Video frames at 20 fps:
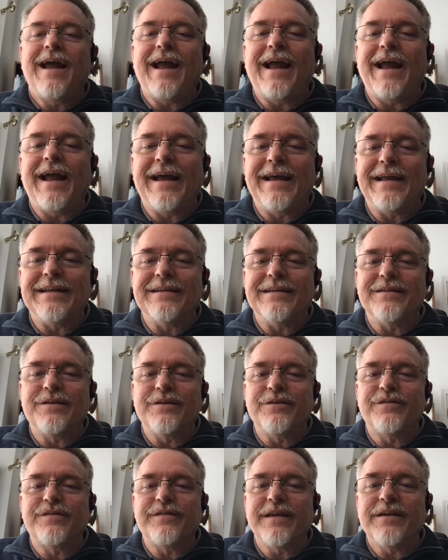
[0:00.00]
and
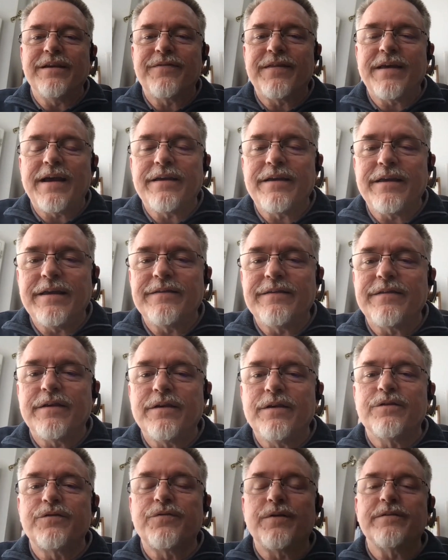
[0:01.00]
you see if that is a
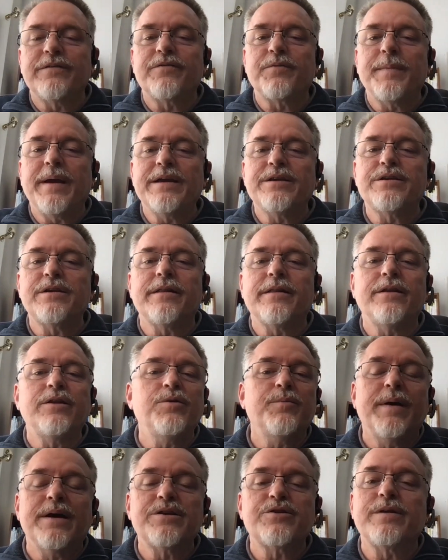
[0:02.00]
useful information, and
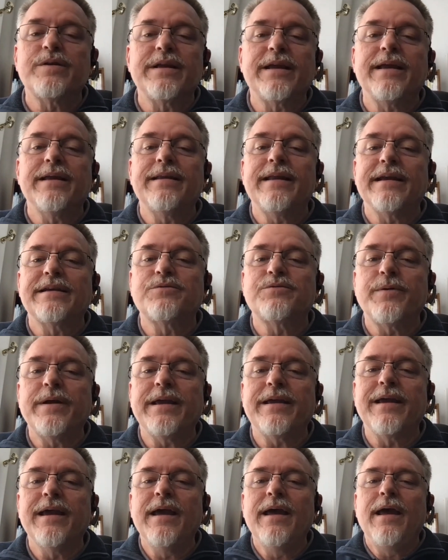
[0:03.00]
then you measure it again next
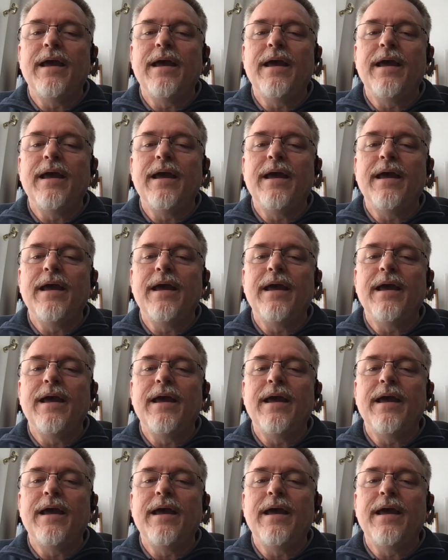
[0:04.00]
week.